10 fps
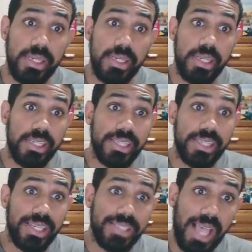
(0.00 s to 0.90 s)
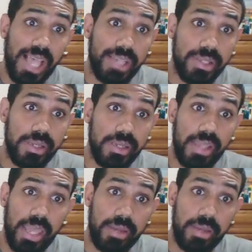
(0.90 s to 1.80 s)
he's an assassin,
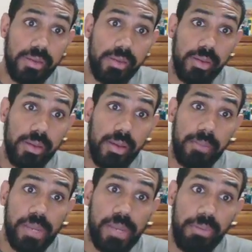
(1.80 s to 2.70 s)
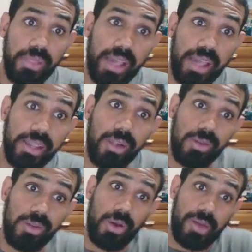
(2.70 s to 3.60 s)
and people that kill
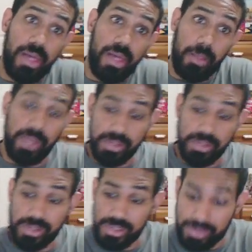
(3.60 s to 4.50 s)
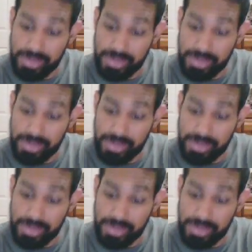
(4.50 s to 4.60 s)
go to hell, basically.